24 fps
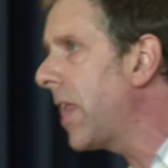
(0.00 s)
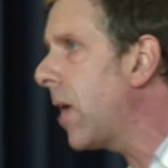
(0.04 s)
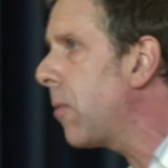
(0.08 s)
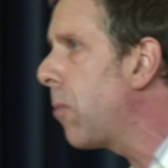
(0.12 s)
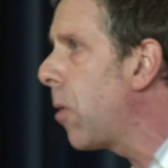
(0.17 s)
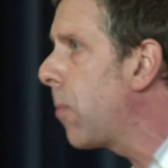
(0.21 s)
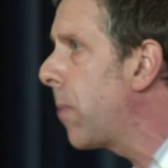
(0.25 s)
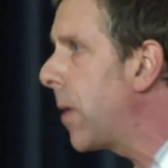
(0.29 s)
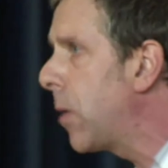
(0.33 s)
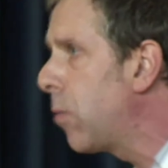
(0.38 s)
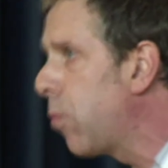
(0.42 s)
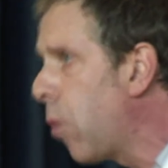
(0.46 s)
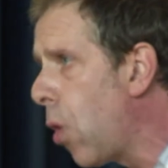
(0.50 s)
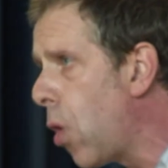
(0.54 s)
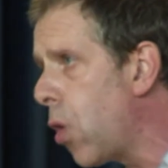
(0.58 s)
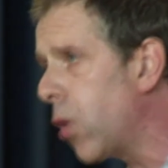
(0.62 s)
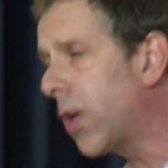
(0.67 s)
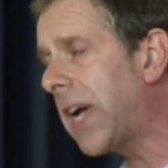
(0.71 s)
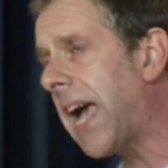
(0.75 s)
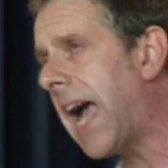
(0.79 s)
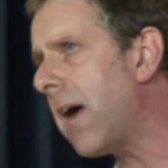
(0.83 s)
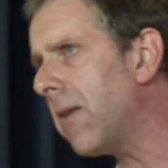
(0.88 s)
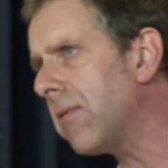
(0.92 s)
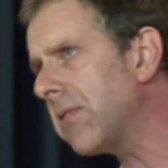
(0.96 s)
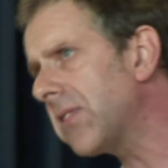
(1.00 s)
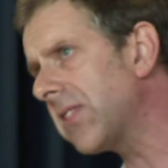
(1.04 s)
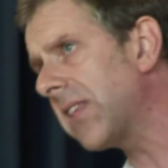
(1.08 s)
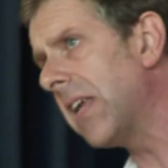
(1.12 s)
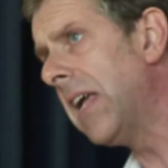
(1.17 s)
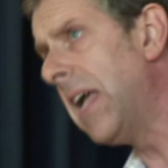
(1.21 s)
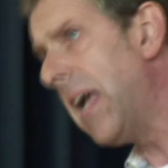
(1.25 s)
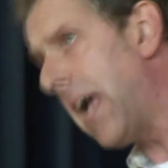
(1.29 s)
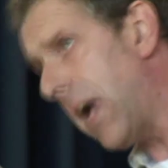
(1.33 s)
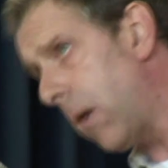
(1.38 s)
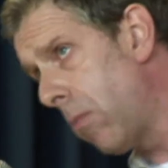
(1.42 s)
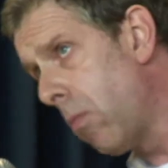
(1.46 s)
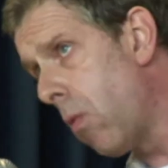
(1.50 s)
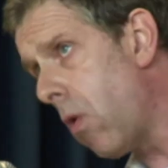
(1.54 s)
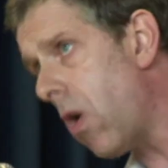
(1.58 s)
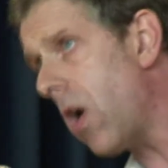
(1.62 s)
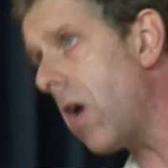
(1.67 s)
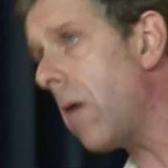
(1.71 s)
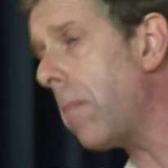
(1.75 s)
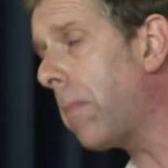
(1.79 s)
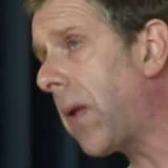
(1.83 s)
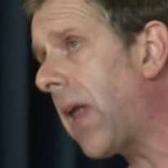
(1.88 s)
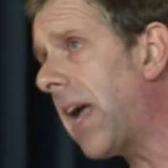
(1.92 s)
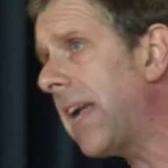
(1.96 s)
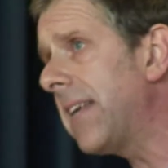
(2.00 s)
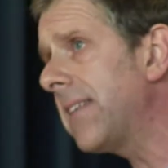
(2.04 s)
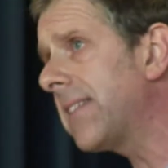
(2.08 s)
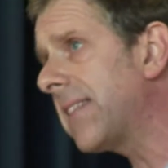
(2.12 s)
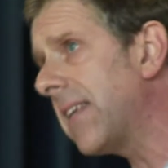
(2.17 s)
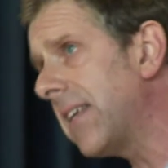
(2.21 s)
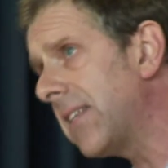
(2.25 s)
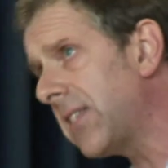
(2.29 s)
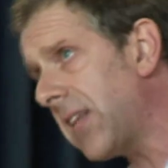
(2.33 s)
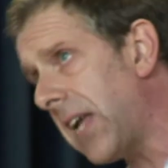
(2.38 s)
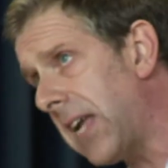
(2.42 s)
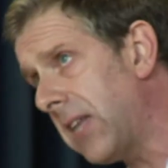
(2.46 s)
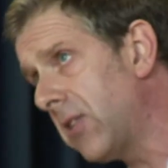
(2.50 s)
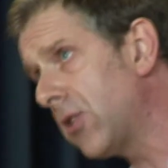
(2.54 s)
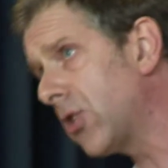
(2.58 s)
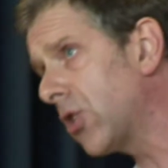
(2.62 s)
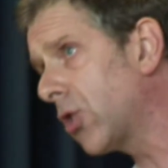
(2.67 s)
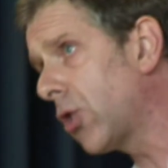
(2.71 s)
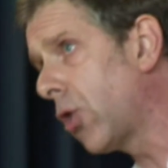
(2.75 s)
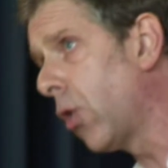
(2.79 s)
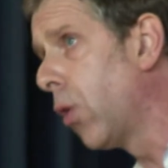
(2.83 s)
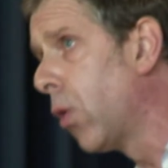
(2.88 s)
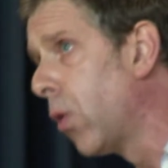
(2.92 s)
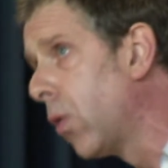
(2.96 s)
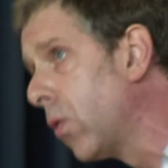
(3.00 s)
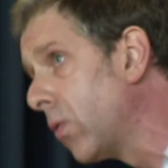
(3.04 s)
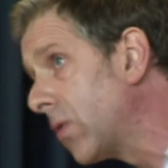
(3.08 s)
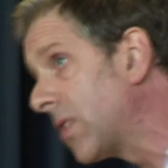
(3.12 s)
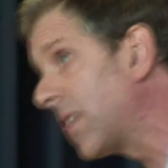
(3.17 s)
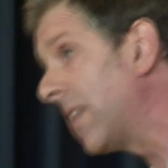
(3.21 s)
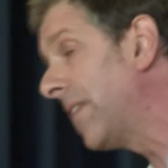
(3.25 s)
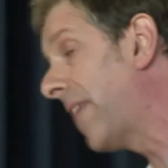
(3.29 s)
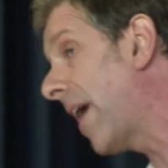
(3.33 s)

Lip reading: There will be walkouts in workplaces, in schools.